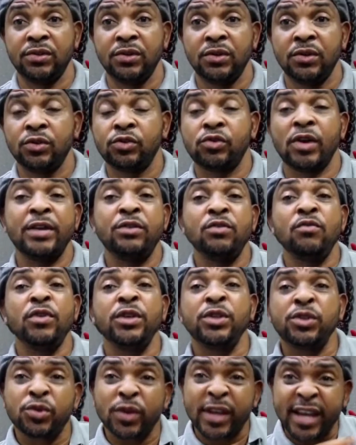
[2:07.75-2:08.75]
So I don't want
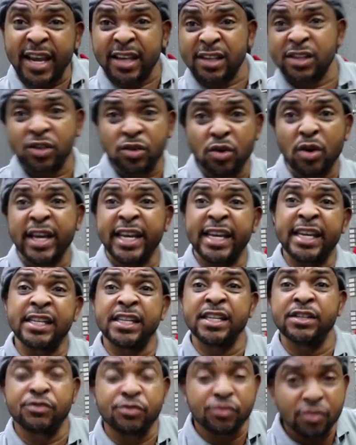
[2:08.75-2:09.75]
you to get stuck in
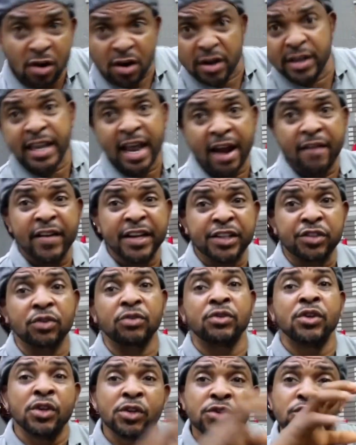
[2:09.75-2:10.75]
the wrong direction.
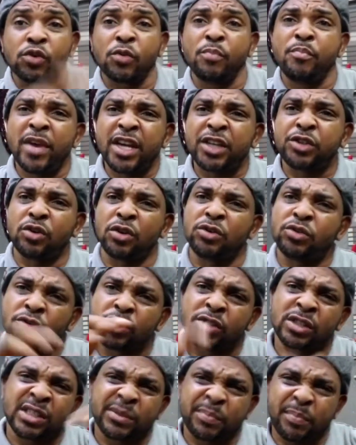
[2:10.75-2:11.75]
So make sure you
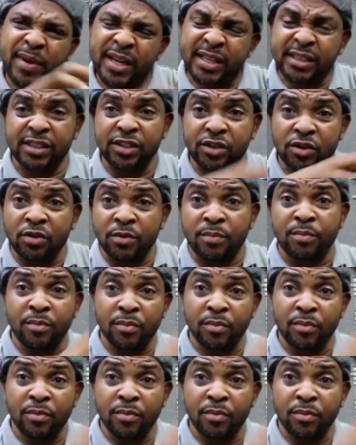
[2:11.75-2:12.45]
split your